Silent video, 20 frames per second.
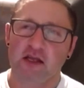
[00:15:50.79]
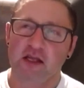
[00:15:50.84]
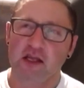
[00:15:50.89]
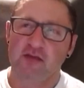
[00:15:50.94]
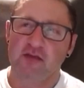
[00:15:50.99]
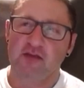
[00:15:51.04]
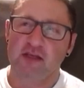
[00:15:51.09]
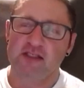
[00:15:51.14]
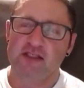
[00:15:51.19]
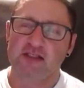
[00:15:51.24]

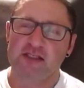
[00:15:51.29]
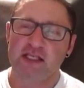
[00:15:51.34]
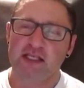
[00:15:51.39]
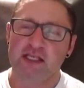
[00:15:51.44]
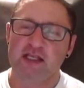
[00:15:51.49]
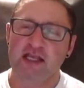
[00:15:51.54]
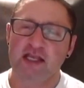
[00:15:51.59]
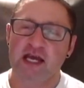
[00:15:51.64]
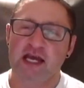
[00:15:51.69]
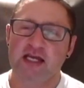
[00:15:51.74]
if I
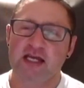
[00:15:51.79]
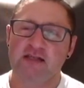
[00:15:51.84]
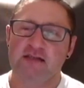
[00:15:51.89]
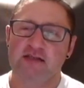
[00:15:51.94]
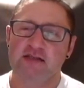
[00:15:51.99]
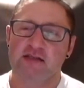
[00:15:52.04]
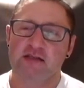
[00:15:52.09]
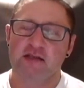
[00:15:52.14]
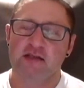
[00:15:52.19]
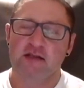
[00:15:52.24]
see
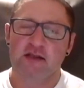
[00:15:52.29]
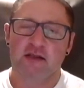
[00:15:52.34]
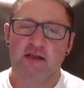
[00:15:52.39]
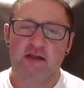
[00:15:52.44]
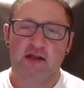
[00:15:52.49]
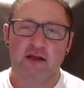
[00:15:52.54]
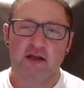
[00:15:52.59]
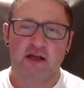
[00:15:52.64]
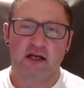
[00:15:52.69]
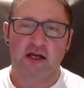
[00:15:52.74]
that
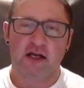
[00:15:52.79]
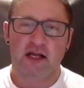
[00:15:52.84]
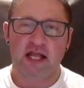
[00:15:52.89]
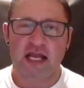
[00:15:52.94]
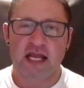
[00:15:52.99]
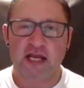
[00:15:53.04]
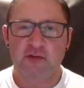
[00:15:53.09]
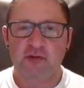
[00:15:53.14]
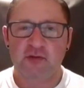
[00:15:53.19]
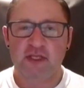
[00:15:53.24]
uh,
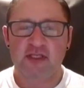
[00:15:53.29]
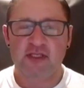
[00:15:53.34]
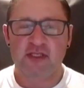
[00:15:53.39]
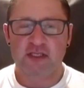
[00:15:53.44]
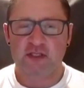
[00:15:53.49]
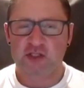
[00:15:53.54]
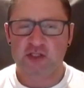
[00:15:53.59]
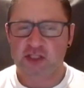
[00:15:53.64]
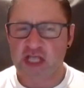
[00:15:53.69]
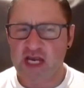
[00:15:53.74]
anyone that's
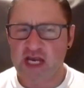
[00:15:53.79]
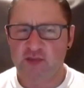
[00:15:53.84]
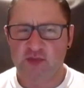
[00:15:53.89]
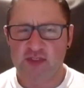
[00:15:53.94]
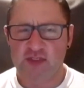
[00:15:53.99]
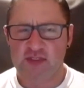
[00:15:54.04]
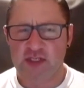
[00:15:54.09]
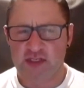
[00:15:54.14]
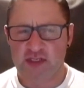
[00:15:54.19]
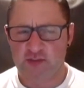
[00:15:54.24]
in shape
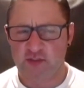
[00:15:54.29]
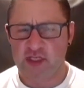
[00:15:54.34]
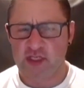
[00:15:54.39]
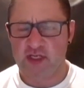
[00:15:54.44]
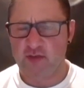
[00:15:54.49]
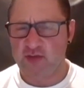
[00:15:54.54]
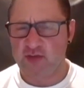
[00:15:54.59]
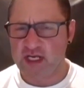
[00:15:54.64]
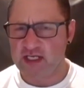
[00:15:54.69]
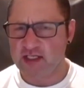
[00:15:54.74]
is going to
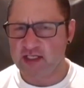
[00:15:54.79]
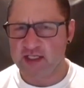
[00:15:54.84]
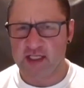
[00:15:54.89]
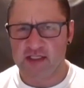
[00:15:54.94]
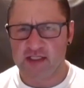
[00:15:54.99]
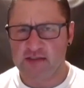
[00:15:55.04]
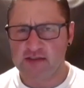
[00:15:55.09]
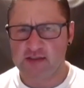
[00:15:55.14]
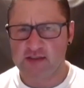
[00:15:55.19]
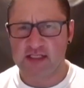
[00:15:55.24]
be immediately
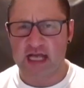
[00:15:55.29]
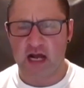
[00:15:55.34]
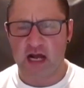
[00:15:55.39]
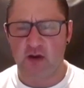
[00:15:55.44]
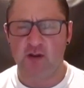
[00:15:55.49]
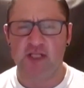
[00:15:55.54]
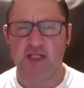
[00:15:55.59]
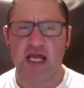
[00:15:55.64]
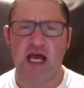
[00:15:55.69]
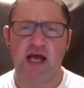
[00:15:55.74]

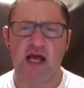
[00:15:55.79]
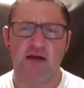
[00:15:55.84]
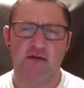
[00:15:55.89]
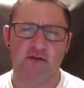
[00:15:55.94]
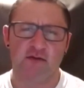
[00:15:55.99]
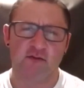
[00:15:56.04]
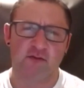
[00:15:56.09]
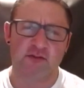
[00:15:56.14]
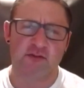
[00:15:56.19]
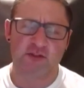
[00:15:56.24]
scowled at,
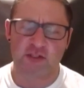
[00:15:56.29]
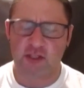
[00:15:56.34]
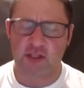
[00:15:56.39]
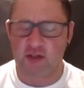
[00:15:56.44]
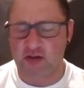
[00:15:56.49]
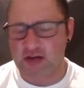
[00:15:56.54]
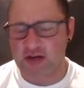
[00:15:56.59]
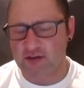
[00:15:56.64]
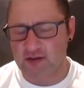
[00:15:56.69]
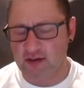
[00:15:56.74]
which you
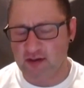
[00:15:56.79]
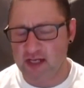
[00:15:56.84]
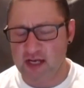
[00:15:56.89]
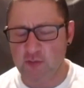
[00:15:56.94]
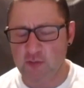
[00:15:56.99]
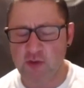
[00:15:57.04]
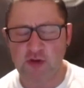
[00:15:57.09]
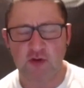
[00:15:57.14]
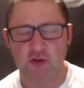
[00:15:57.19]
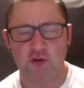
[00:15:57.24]
know I, I
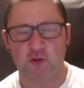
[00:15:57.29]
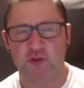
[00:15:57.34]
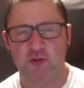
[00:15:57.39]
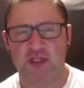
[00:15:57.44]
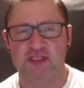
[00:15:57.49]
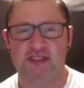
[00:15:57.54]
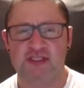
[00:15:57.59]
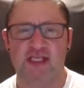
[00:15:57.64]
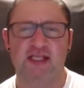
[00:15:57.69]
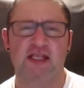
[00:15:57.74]
wouldn't go to a
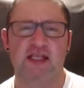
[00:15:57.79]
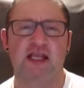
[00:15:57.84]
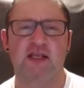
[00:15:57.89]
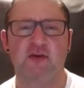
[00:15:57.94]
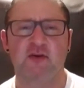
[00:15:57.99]
place like that.